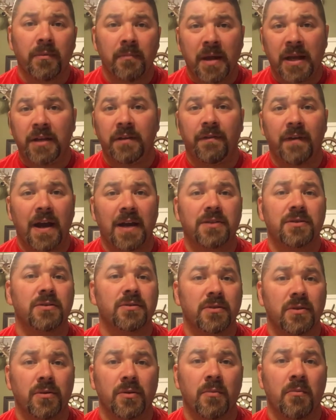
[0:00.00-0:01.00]

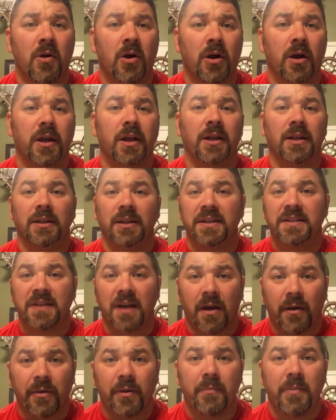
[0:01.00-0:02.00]
manufacturers on the market, at least
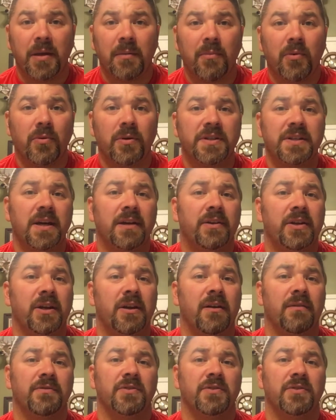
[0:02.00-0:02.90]
all the big boys out there.